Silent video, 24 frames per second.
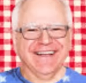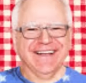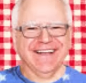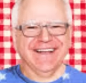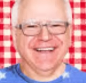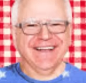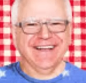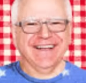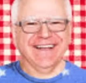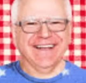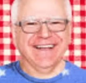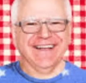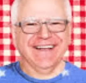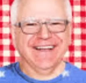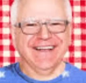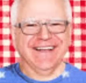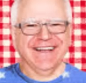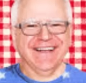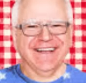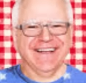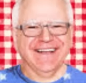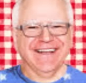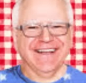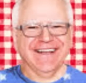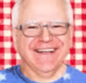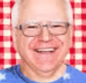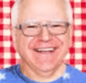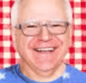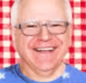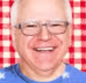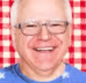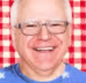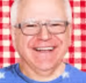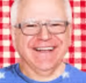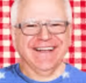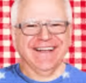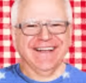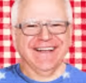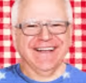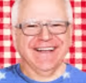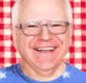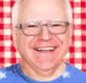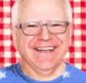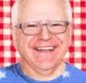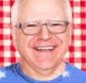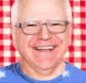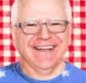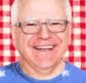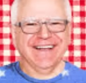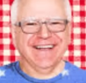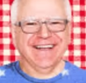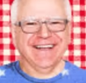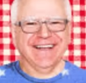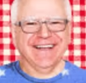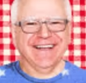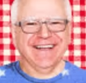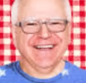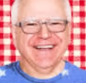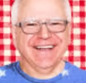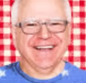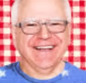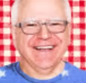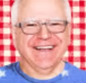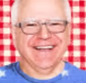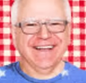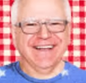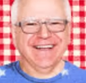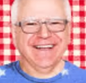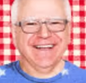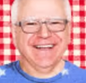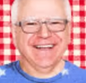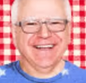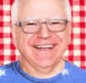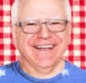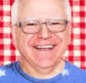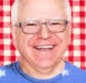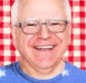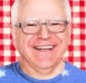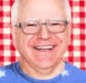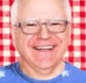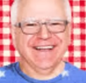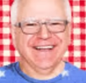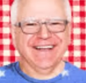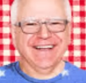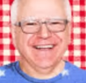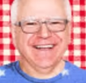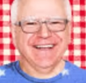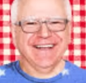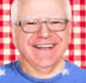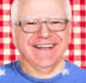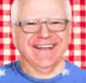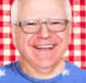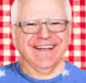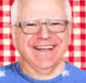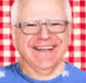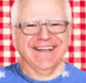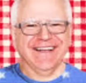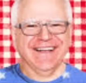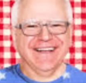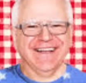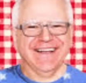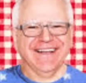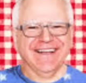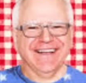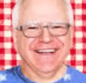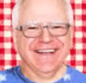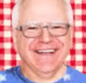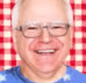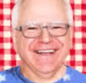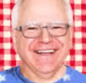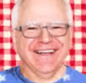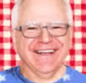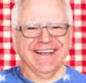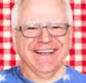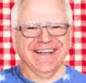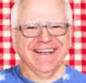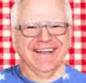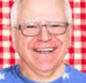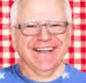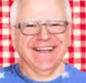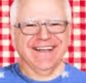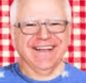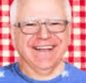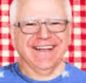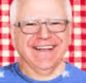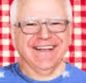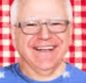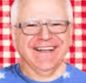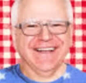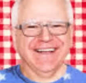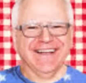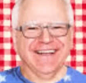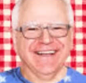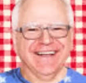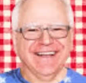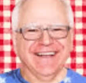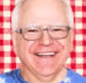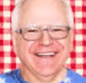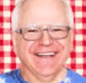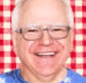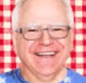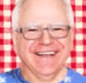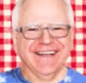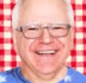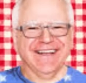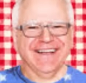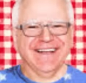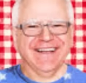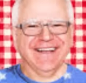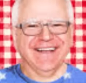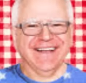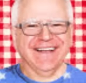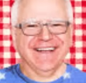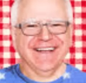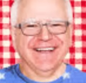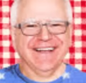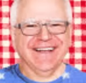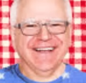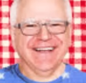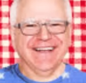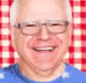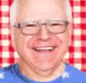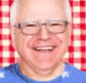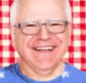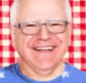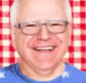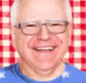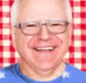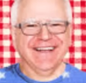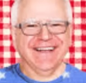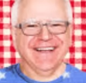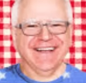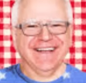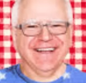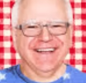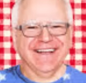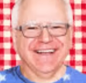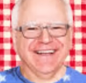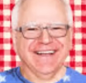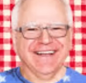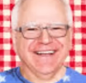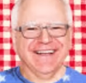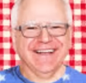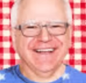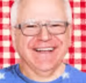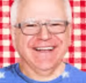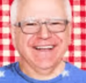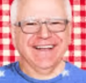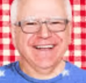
The person shown says nothing.